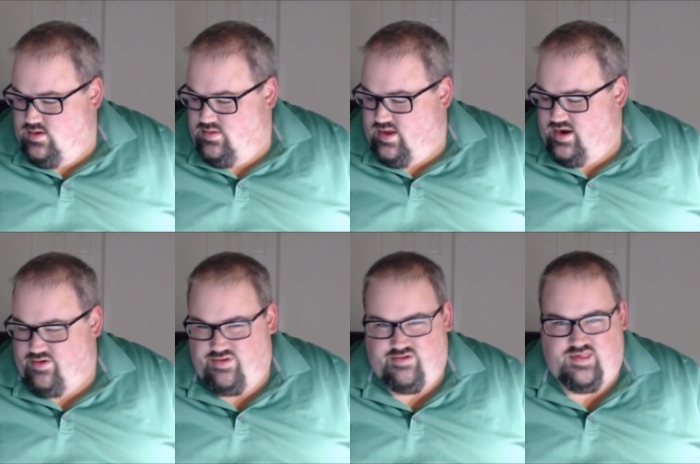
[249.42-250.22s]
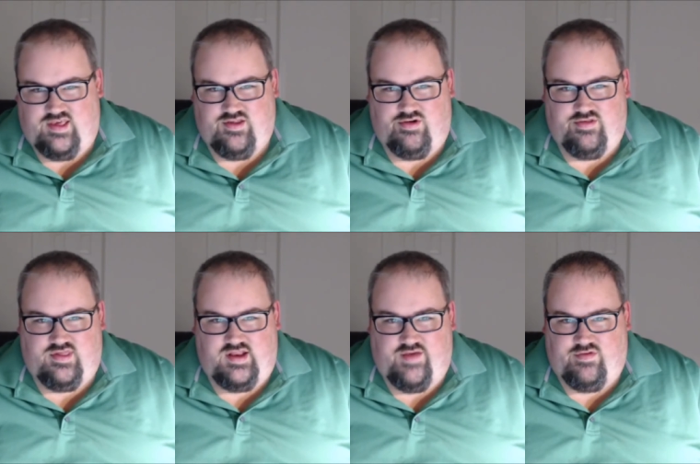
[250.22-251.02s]
another of their seasonals, the
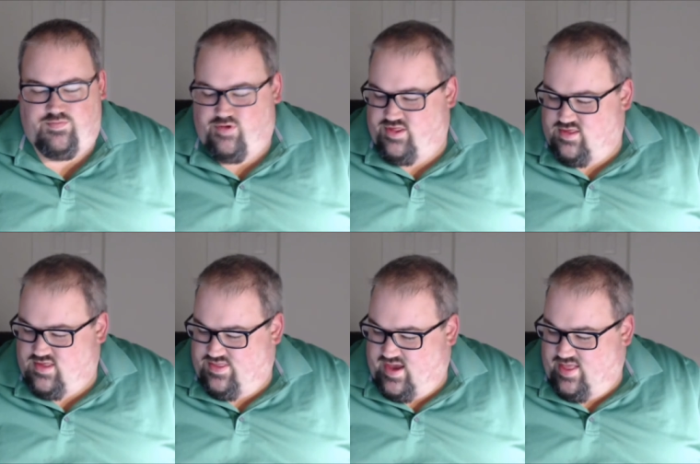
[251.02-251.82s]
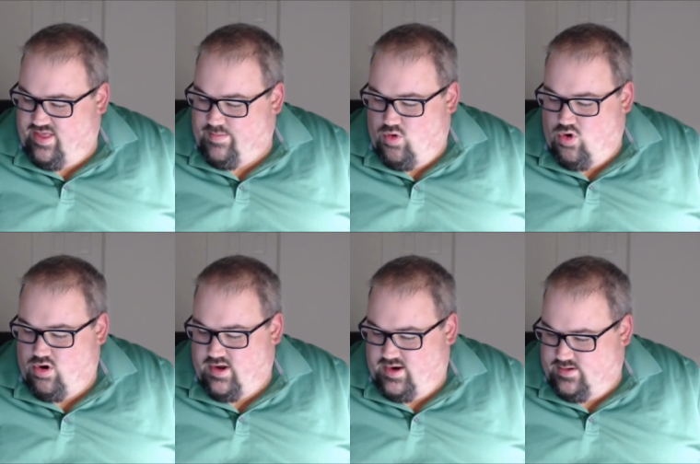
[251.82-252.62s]
Devil's Britches, I think I like
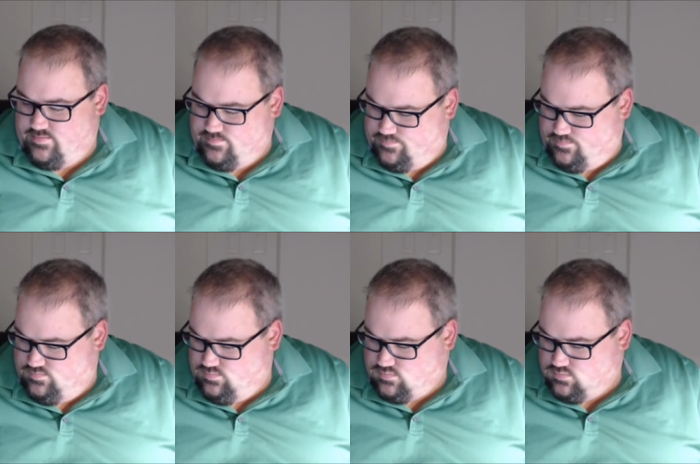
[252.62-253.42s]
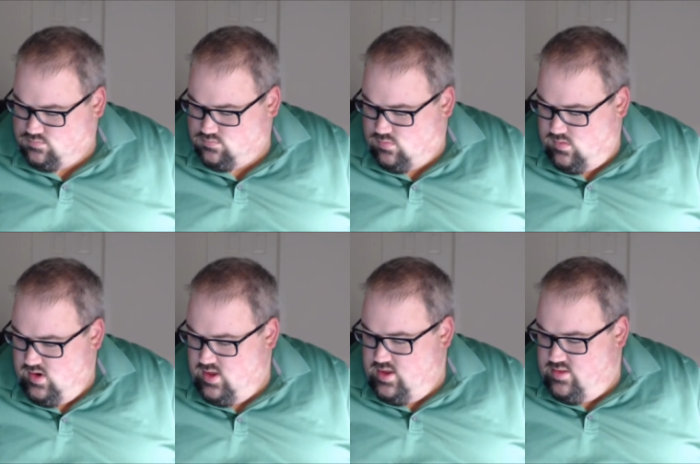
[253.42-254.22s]
more, and I
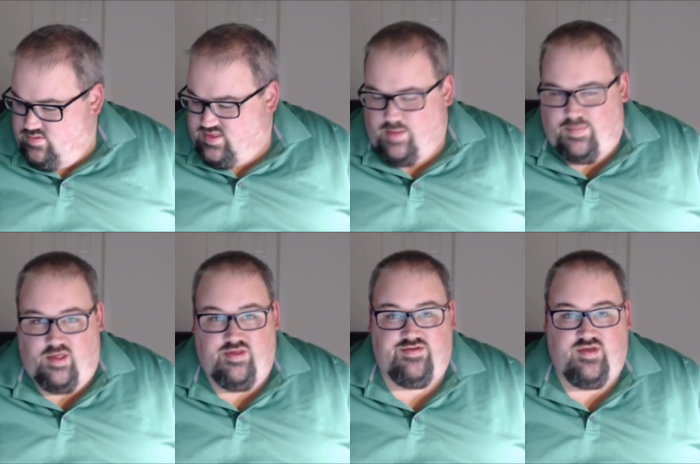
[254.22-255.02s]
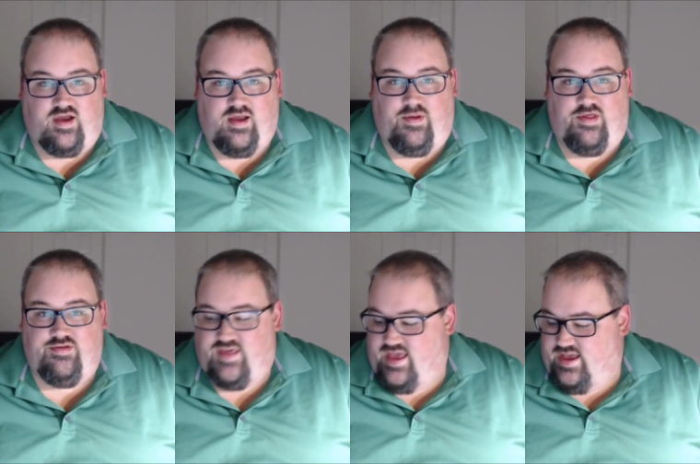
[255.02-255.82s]
suppose a couple other
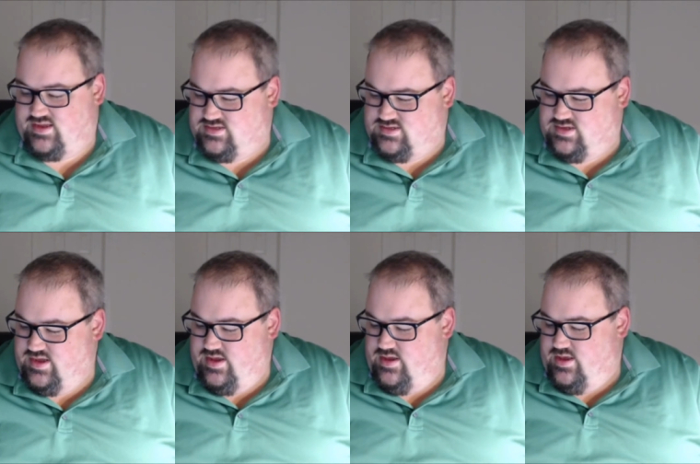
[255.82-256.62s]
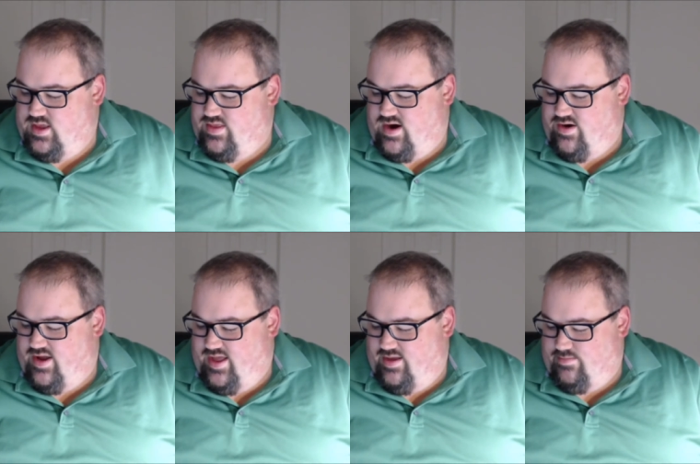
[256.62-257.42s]
things in their
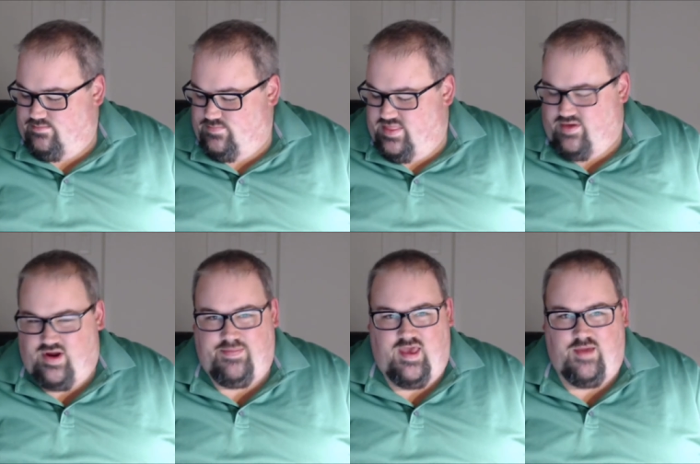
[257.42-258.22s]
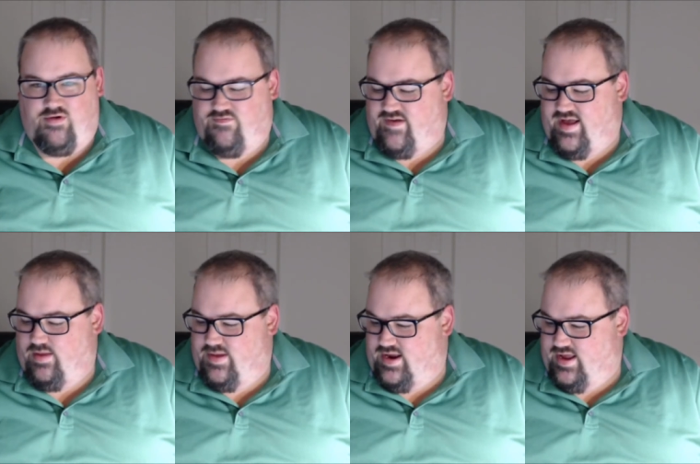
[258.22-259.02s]
IPA profile,
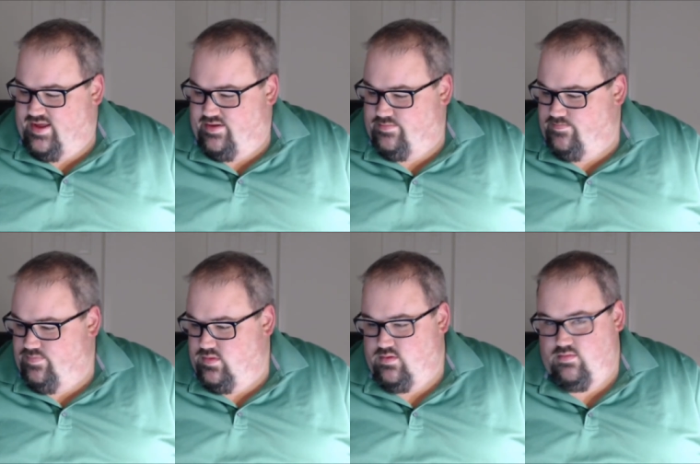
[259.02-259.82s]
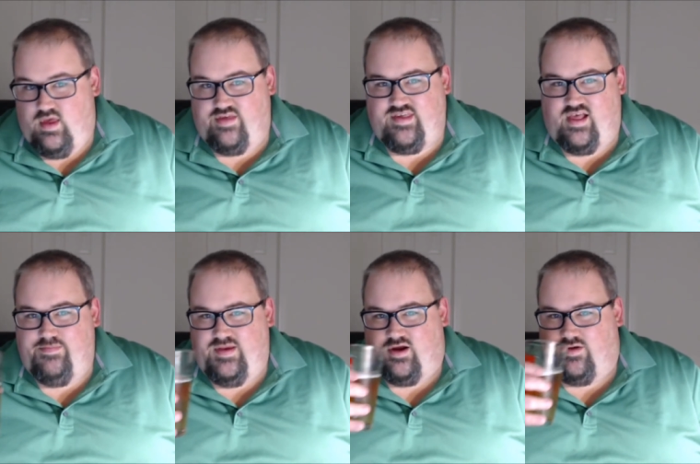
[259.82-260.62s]
but a solid
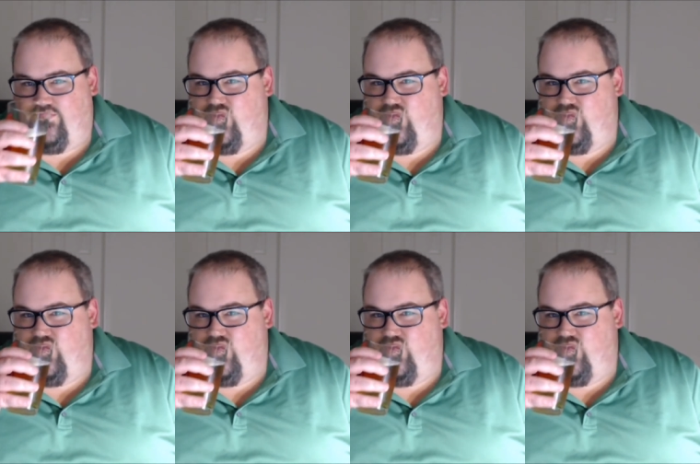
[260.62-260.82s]
beer.